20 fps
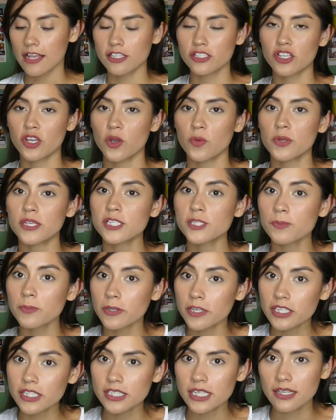So we
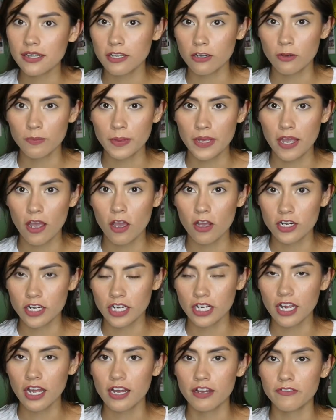splurged a little bit on
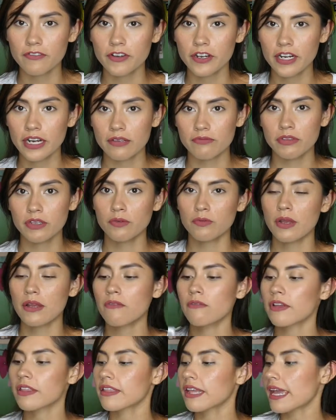our cover and we
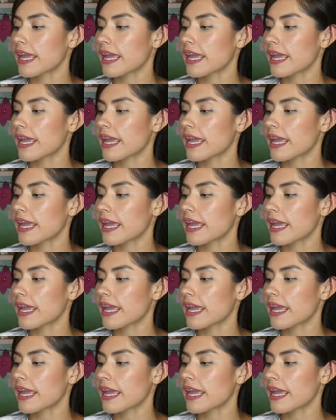went with